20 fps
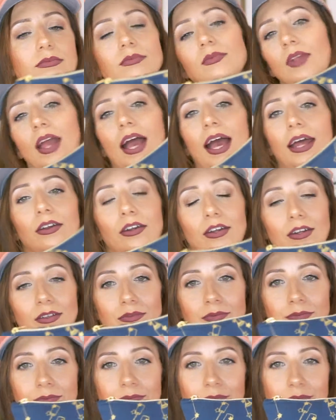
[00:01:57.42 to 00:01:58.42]
I don't know,
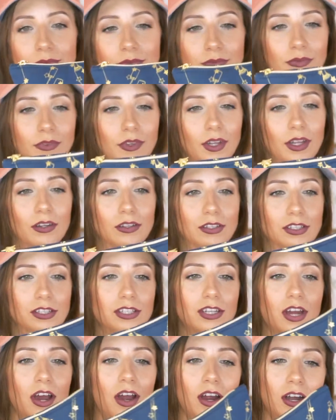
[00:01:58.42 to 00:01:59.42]
little
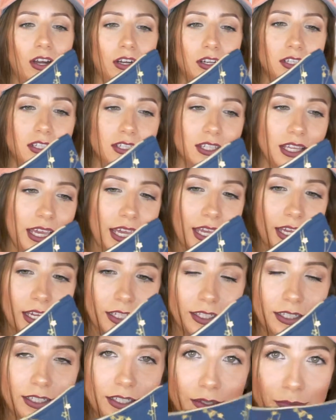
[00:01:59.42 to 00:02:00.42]
stars
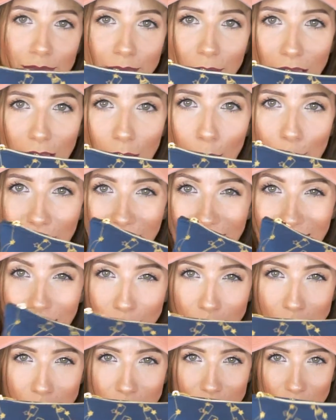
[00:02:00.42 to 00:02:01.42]
and makeup
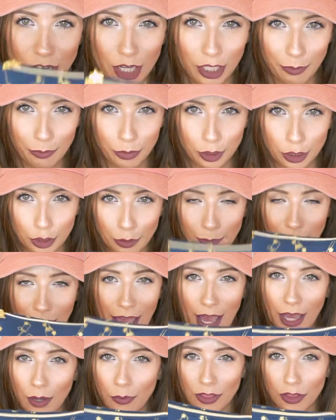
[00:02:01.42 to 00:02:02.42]
items on a blue
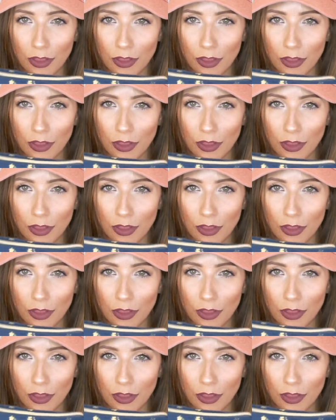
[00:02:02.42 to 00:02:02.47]
bag with